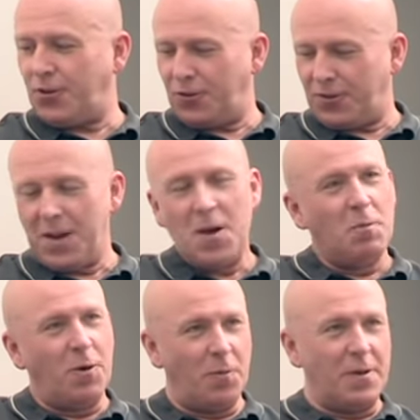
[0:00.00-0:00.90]
just
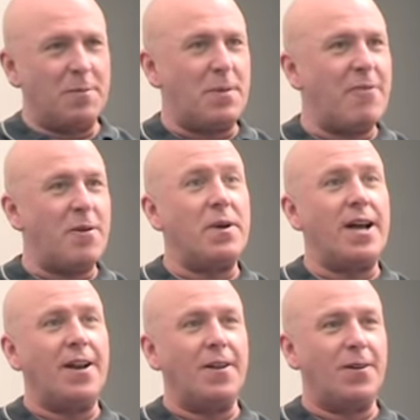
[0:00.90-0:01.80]
put me, buried my
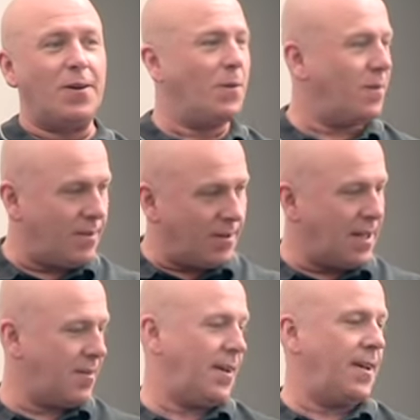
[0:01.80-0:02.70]
head and thought, oh,
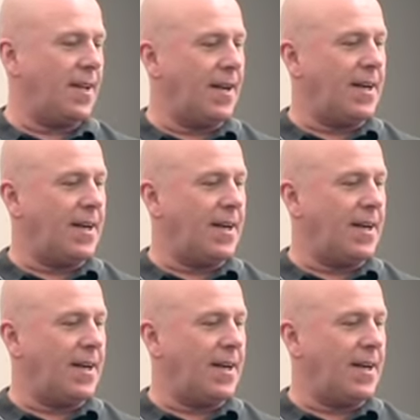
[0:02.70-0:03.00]
that's it then,